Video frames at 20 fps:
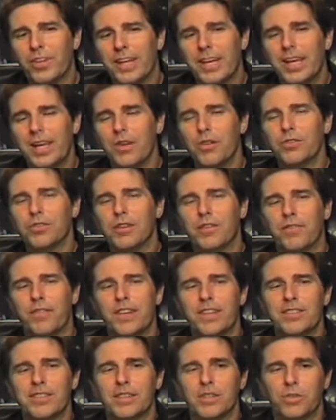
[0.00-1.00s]
hears the
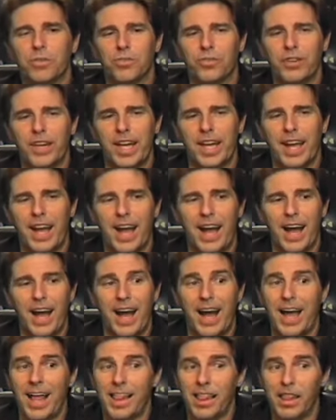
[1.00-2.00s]
physical say,
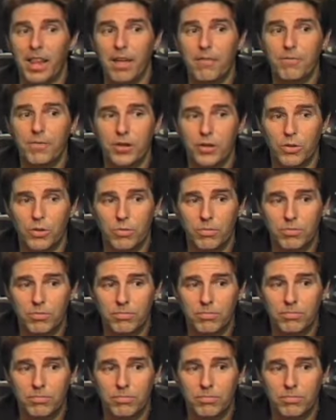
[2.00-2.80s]
I love you,